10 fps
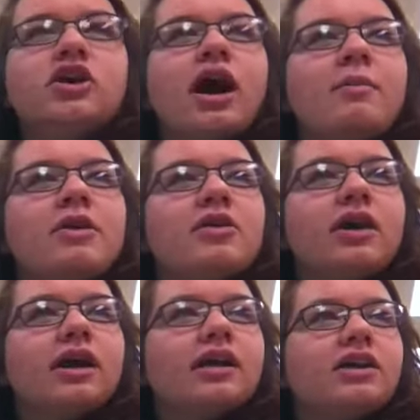So how many
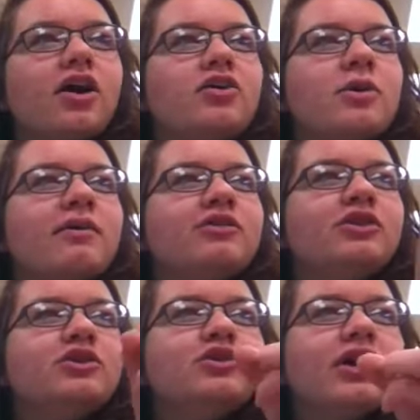grandkids? Oh, you have
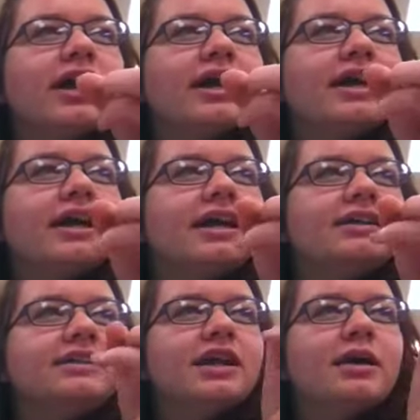2
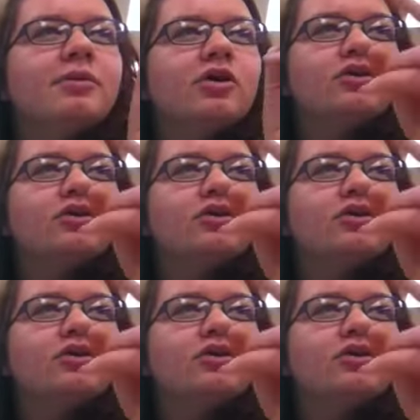grandkids, and they both.